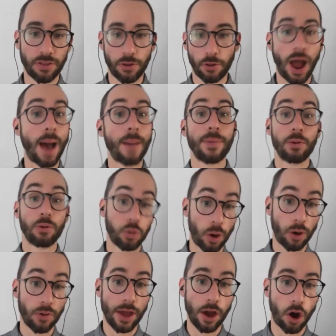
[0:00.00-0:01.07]
they're happy with where
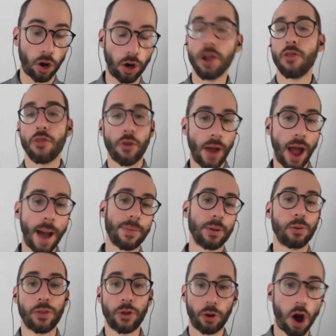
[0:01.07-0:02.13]
they are, they're happy with
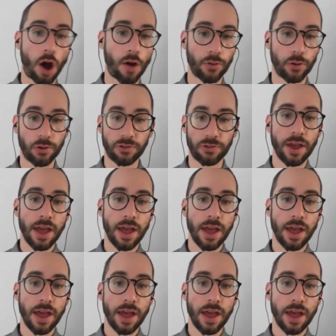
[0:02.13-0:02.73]
their offers,